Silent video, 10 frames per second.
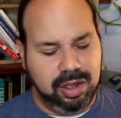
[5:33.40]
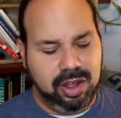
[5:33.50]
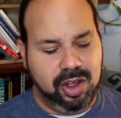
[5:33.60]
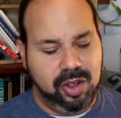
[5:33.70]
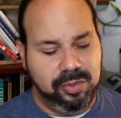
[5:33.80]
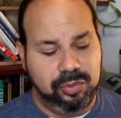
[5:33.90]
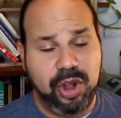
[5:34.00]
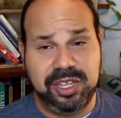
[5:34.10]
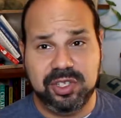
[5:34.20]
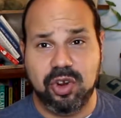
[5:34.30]

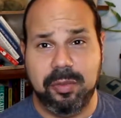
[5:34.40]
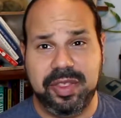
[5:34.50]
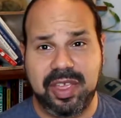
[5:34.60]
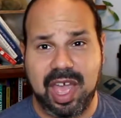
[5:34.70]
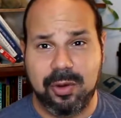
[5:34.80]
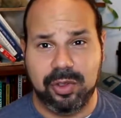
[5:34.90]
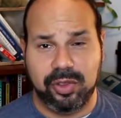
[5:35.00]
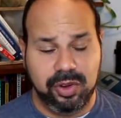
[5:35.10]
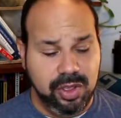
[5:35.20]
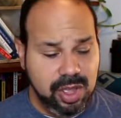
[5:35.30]
Brainstorm on the
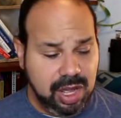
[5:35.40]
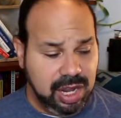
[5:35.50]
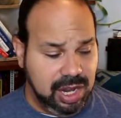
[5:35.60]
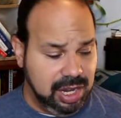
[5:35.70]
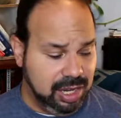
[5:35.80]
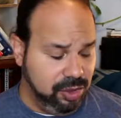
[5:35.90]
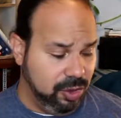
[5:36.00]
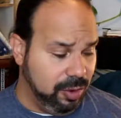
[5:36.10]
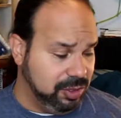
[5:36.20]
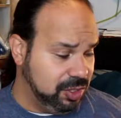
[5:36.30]
character.
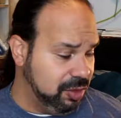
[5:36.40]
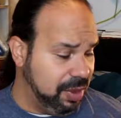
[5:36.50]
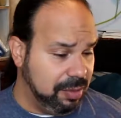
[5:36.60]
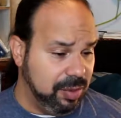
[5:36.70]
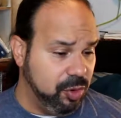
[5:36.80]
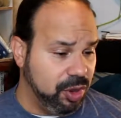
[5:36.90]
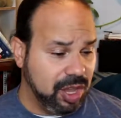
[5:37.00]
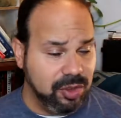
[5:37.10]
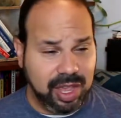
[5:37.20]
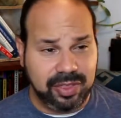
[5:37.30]
You go into the baby book
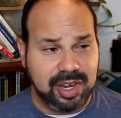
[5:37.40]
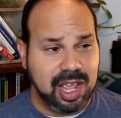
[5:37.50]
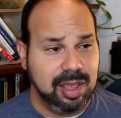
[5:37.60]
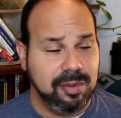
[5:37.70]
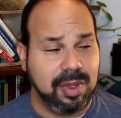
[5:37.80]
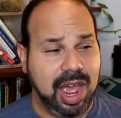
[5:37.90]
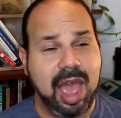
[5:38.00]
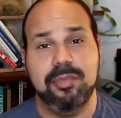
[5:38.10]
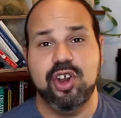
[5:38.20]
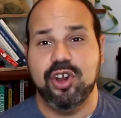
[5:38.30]
and you get the name
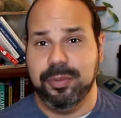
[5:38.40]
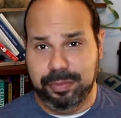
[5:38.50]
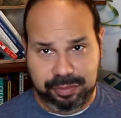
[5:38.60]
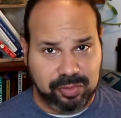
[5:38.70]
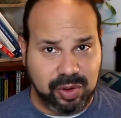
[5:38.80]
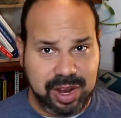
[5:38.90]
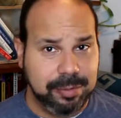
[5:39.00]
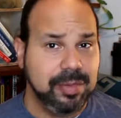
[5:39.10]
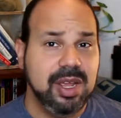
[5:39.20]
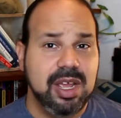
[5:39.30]
Abner, right?
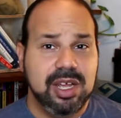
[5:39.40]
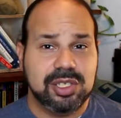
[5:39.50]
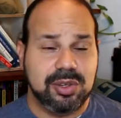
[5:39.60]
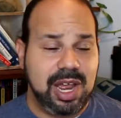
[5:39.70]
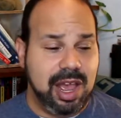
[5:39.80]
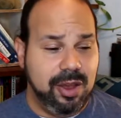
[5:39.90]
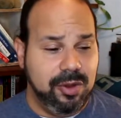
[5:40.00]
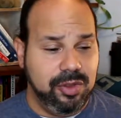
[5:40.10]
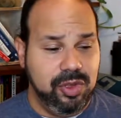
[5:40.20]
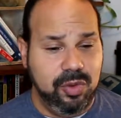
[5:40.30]
So
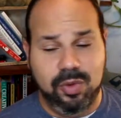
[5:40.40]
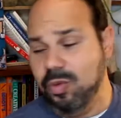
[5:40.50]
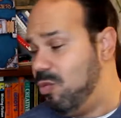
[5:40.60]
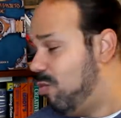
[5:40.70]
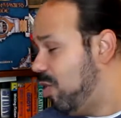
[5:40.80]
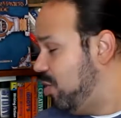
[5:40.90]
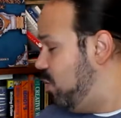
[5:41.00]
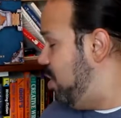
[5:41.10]
now what you